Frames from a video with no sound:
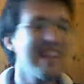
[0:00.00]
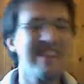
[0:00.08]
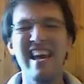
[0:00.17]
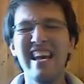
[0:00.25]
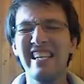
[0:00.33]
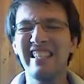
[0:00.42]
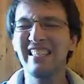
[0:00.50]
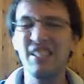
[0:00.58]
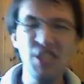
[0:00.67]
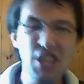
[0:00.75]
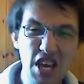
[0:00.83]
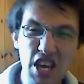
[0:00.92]

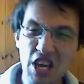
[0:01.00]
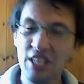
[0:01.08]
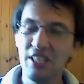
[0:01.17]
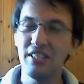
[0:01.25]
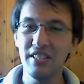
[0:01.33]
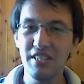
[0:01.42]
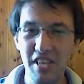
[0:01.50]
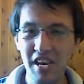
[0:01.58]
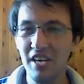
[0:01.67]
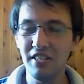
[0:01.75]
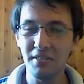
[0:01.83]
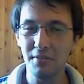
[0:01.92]
takes years and
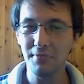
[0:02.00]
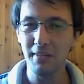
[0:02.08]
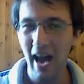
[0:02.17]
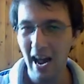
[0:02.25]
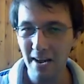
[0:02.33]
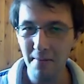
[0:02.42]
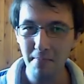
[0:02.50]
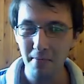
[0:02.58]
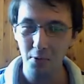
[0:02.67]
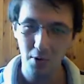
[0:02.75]
years of time